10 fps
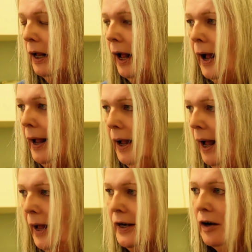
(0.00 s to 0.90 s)

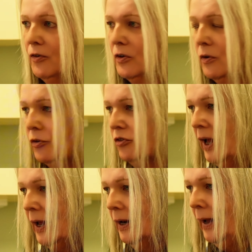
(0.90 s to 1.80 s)
I never used
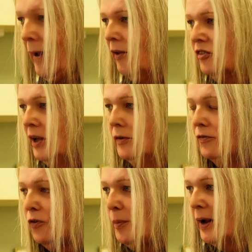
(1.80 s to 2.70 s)
that, like I said,
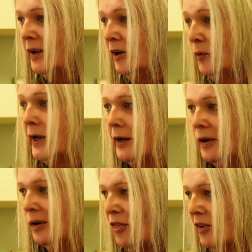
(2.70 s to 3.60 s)
for my hearing
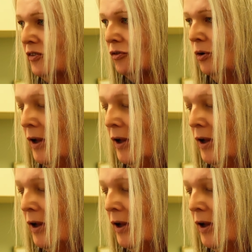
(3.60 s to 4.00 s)
here. This